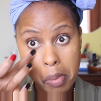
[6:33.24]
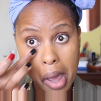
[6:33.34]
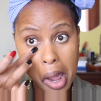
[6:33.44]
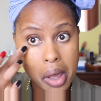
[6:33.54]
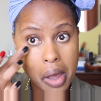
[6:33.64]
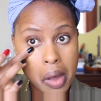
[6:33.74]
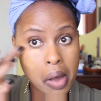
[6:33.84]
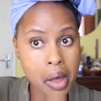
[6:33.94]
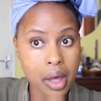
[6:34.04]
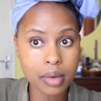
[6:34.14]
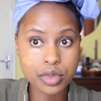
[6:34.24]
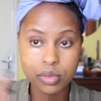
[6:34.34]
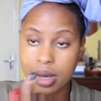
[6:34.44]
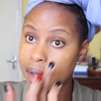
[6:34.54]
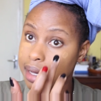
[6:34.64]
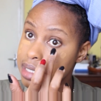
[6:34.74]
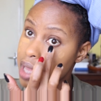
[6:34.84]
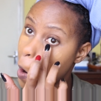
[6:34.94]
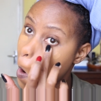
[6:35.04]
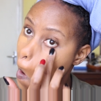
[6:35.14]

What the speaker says: it back up to my eyes.